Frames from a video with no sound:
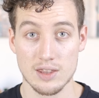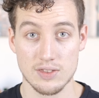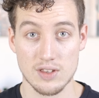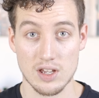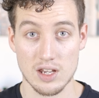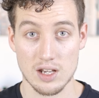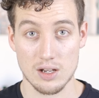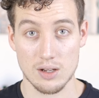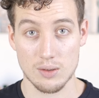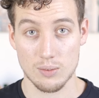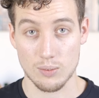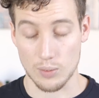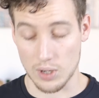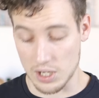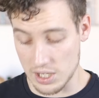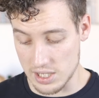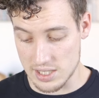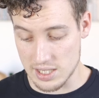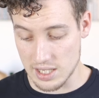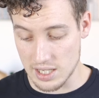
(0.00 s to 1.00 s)
that
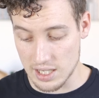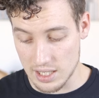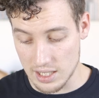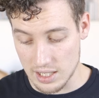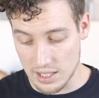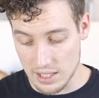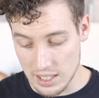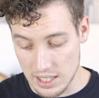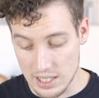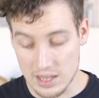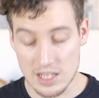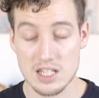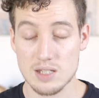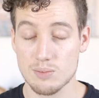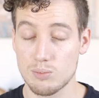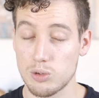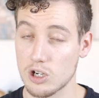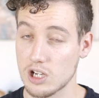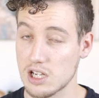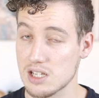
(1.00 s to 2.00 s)
what is in
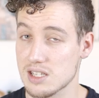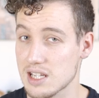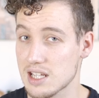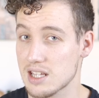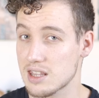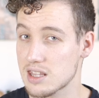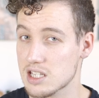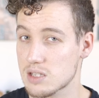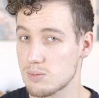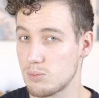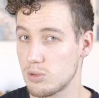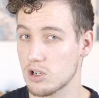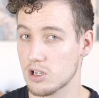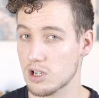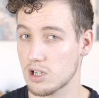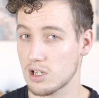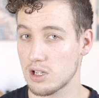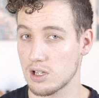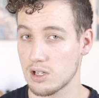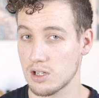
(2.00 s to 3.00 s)
this book is in this
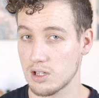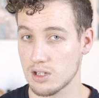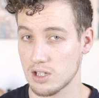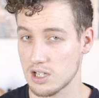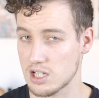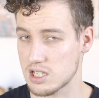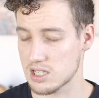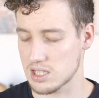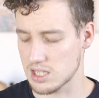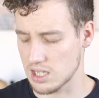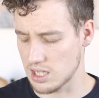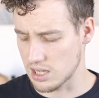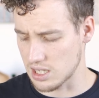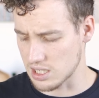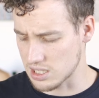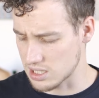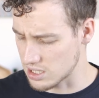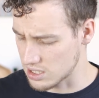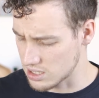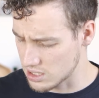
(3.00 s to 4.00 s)
book that it's
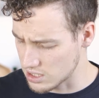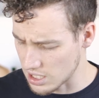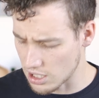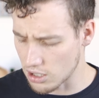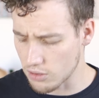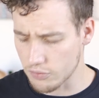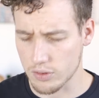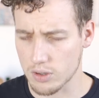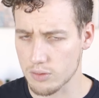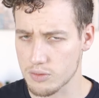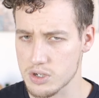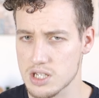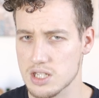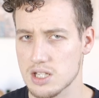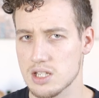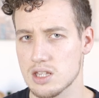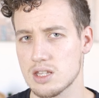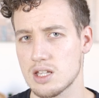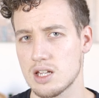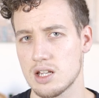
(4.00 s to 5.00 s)
that's there for a
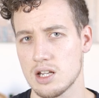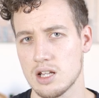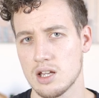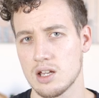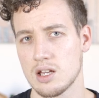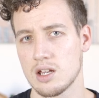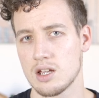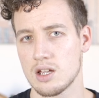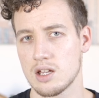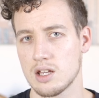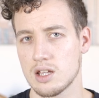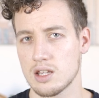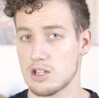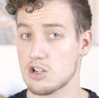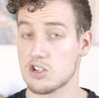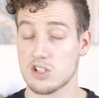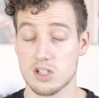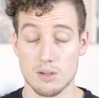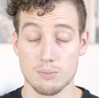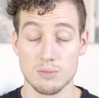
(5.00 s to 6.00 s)
reason that
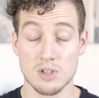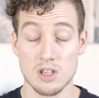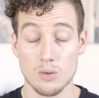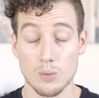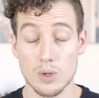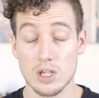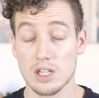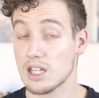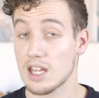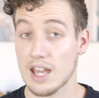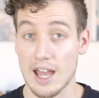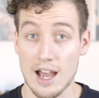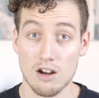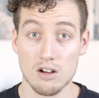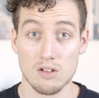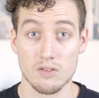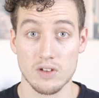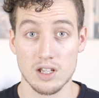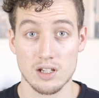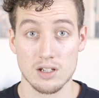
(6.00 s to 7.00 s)
there's something that we can get
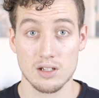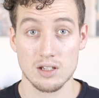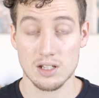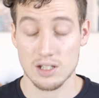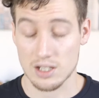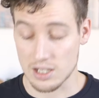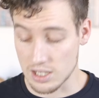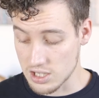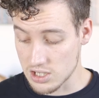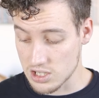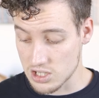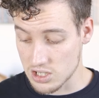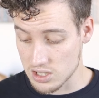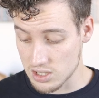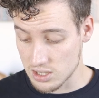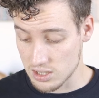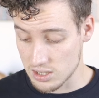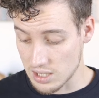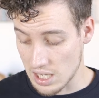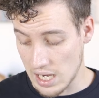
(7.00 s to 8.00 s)
out of it
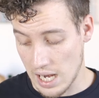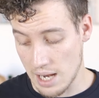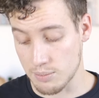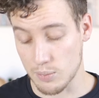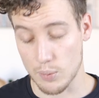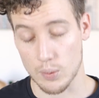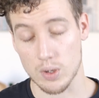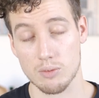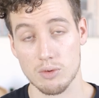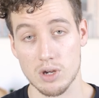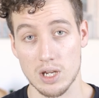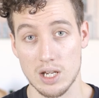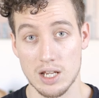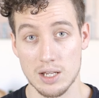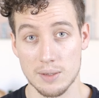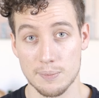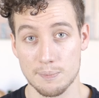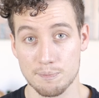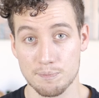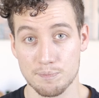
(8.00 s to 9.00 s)
each time that we read
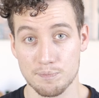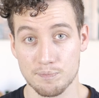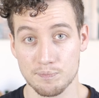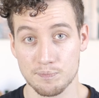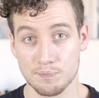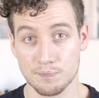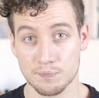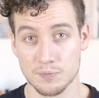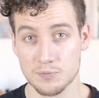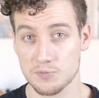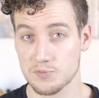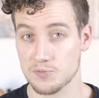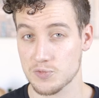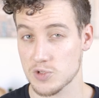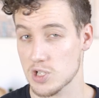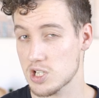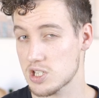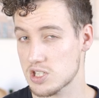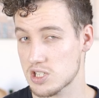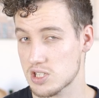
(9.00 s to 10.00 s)
it
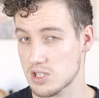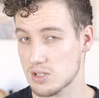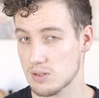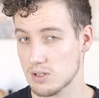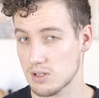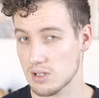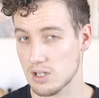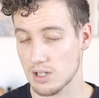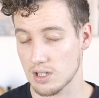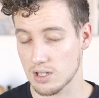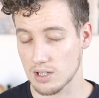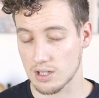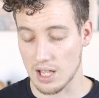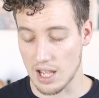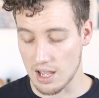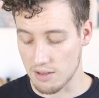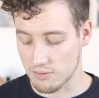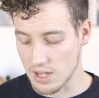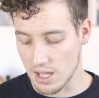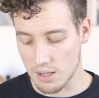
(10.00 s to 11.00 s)
so let's
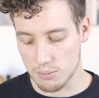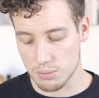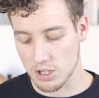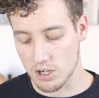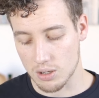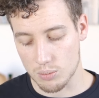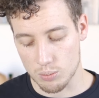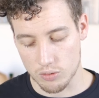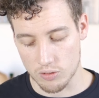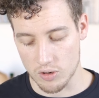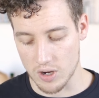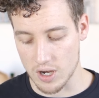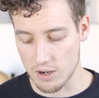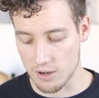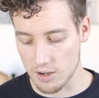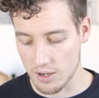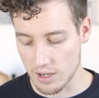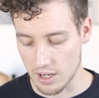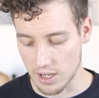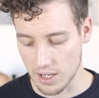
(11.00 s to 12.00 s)
have that be our
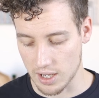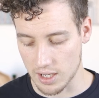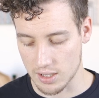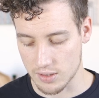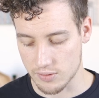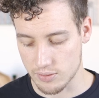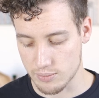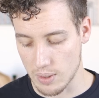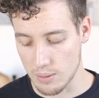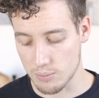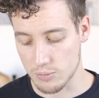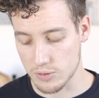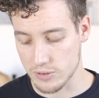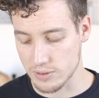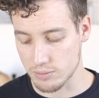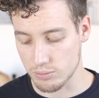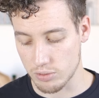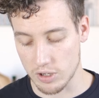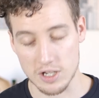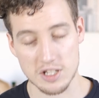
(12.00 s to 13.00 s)
prayer and remember
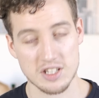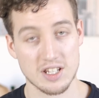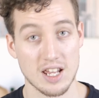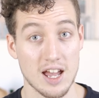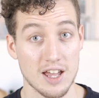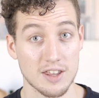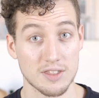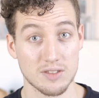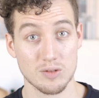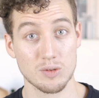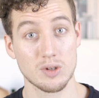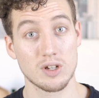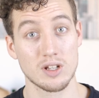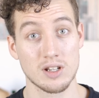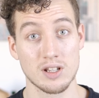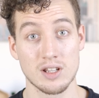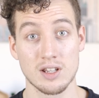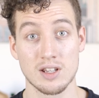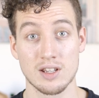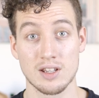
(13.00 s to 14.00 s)
to praise god through
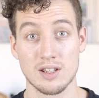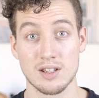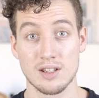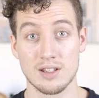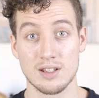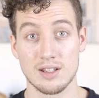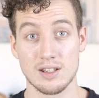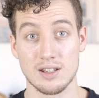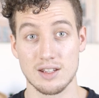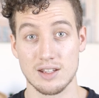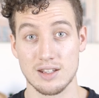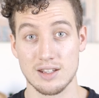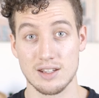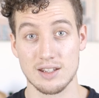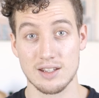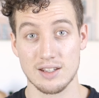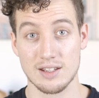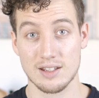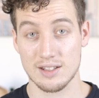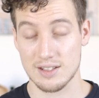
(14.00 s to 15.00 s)
it
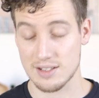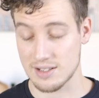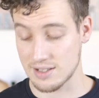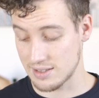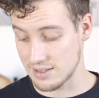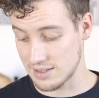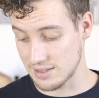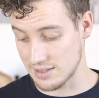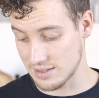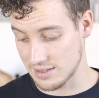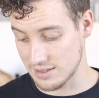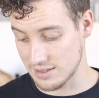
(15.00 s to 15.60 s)
and